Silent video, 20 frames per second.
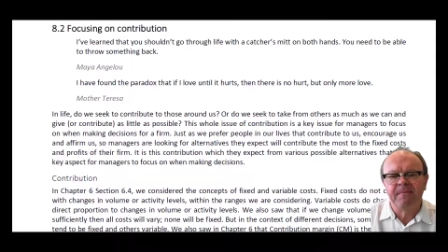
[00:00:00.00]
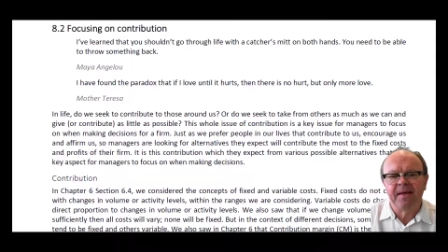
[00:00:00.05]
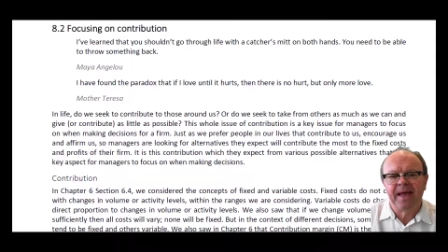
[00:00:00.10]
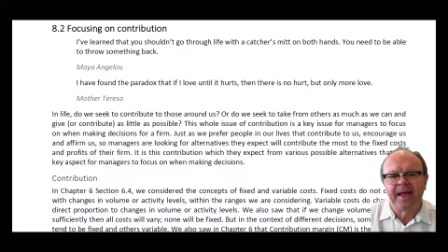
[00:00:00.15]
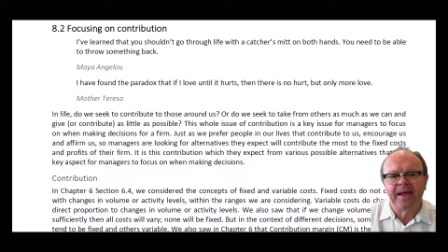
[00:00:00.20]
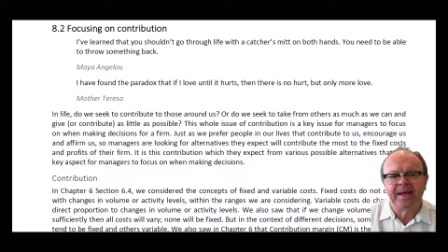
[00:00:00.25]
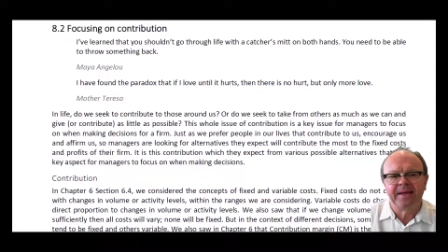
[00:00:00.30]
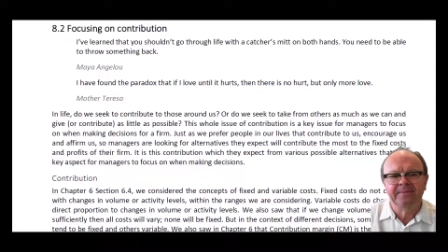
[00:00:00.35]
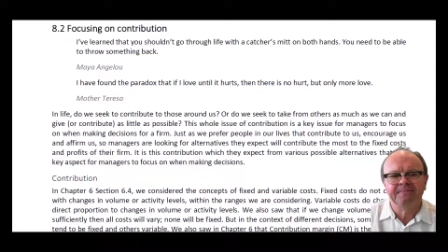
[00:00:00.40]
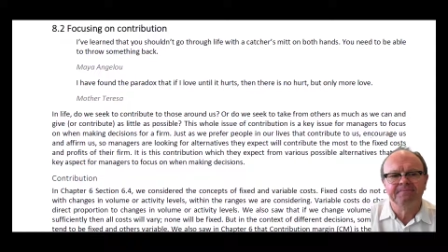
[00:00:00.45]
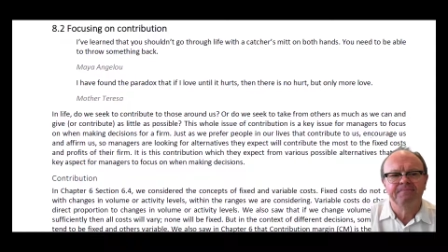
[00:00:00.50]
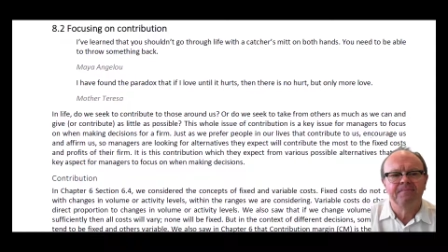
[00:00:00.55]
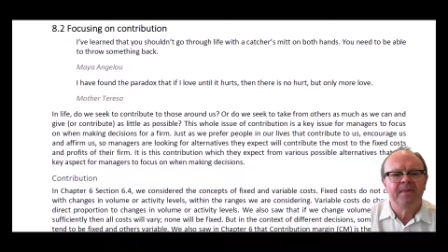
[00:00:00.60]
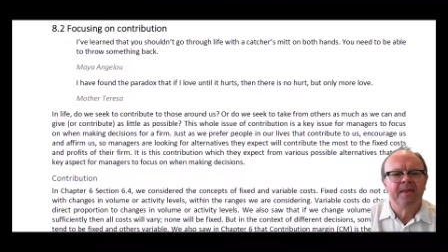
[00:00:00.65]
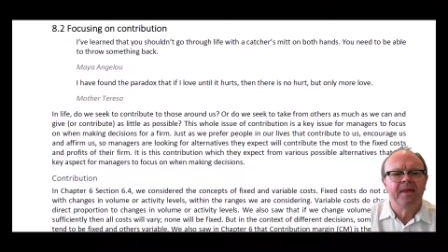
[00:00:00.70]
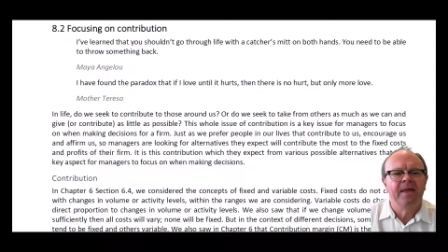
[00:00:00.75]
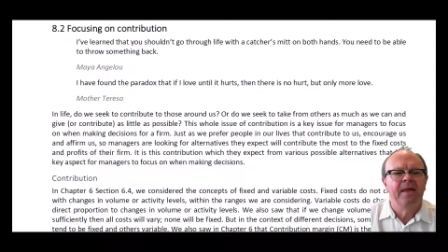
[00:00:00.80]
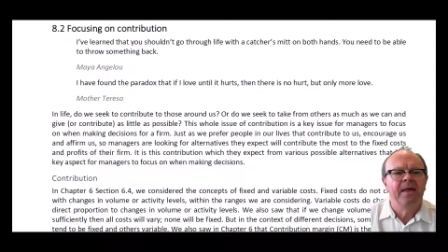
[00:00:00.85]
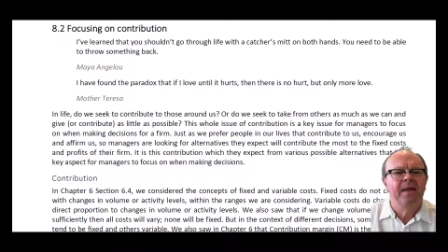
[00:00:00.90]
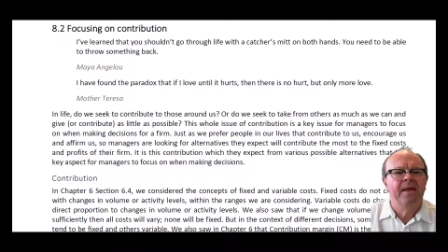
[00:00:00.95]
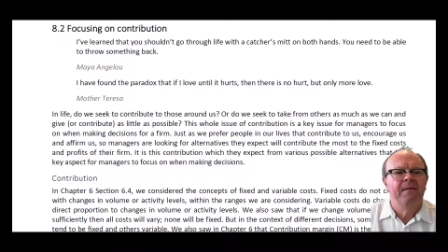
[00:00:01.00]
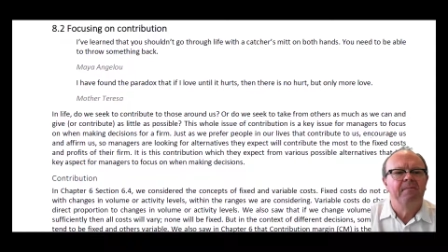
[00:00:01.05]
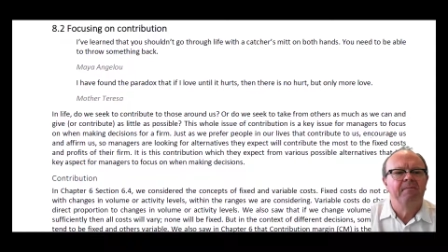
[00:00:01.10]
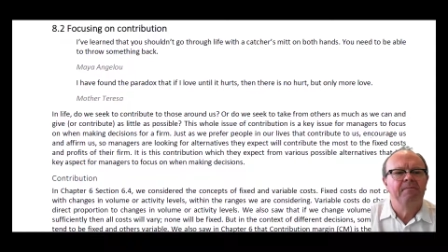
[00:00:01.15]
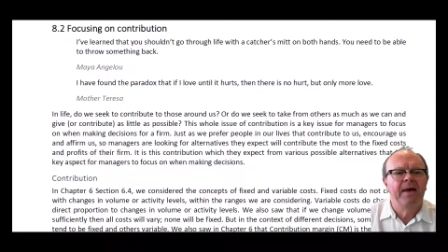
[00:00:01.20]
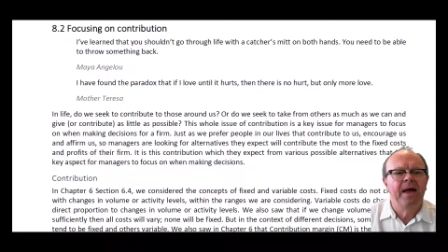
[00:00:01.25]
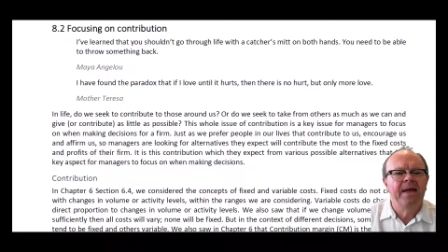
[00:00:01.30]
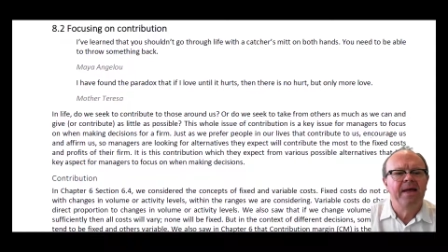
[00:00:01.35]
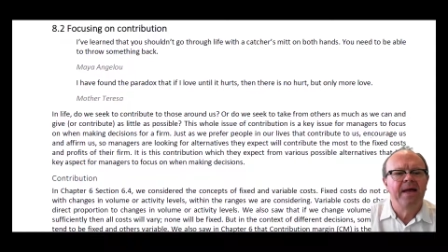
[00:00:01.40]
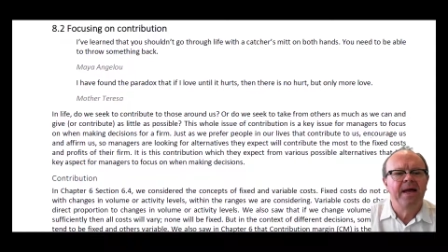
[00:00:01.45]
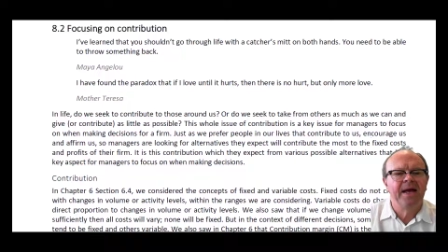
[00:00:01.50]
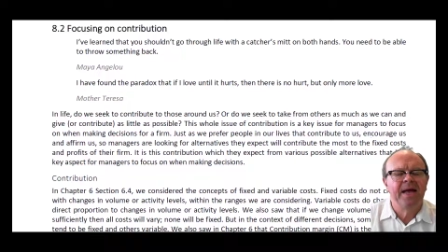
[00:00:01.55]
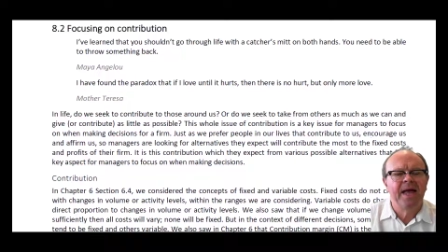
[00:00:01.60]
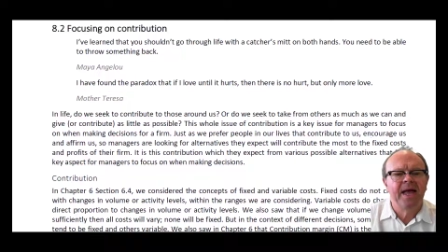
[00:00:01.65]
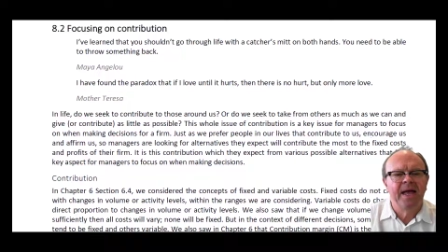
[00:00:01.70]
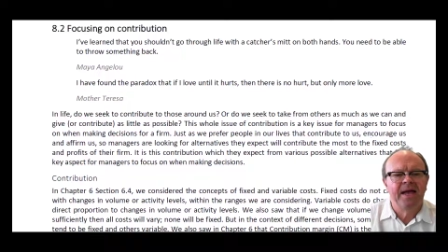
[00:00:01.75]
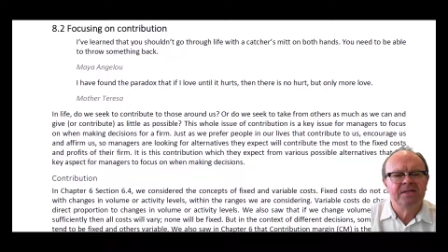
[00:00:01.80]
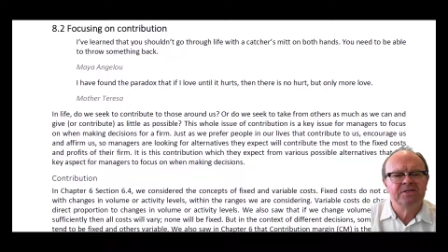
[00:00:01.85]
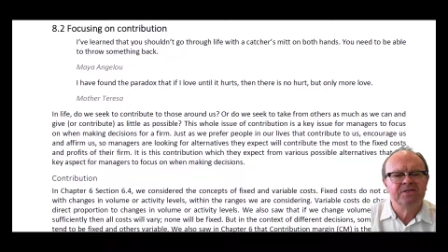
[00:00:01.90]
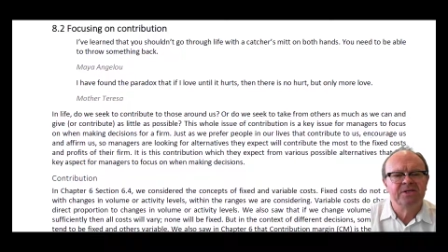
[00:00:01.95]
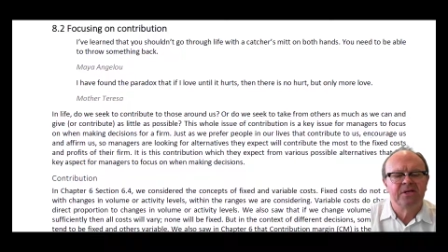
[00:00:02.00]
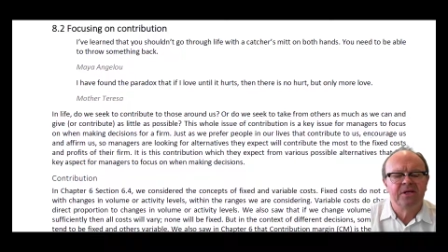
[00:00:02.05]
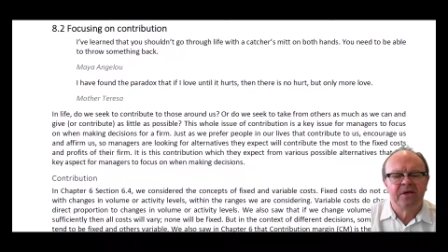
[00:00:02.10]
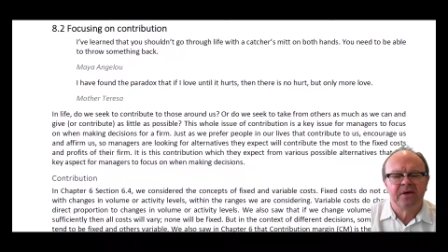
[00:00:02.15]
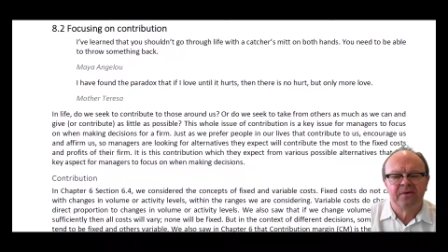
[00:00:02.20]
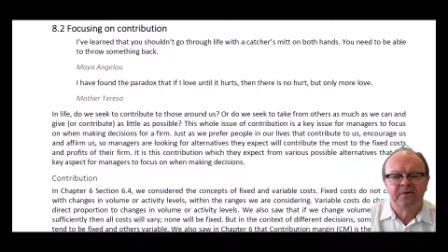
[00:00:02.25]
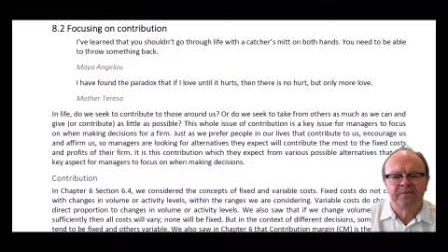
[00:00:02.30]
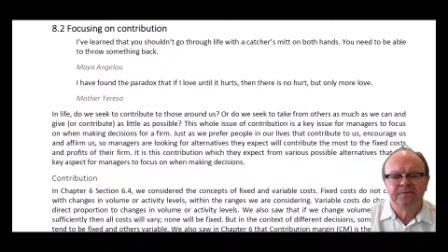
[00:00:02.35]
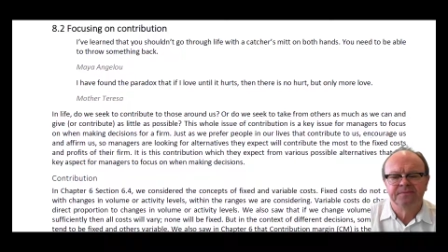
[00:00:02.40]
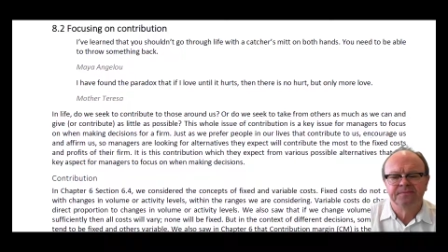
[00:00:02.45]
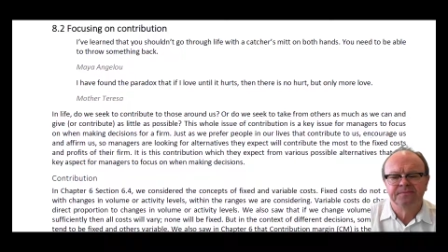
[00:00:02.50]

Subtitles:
back. Maya Angelou.